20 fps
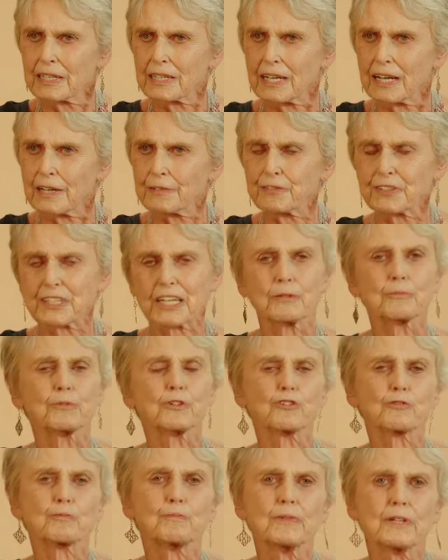I forget
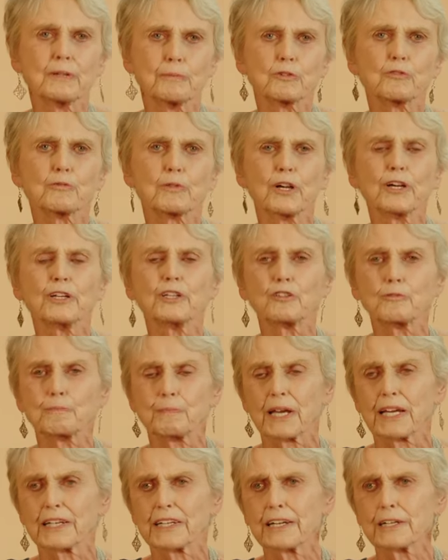which, it was Ernest
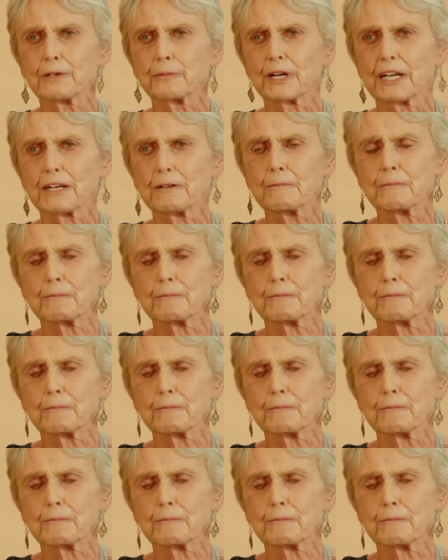Benn anyway.